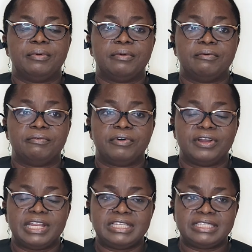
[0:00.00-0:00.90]
For
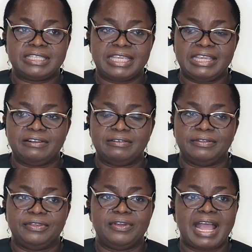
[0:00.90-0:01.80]
the skill,
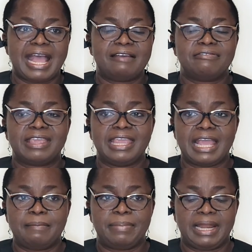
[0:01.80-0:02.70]
you have
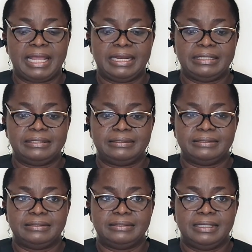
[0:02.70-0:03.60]
care plan.
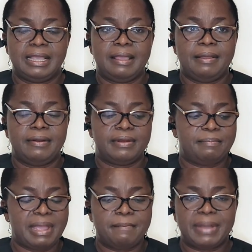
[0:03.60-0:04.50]

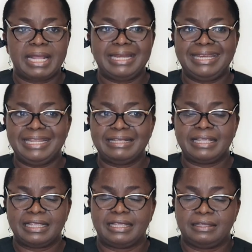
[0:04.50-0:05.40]
Remember the
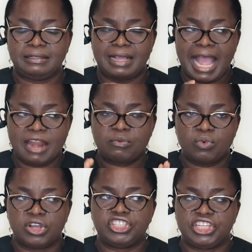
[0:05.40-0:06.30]
Hand
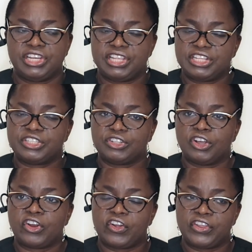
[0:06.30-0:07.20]
washing is not on your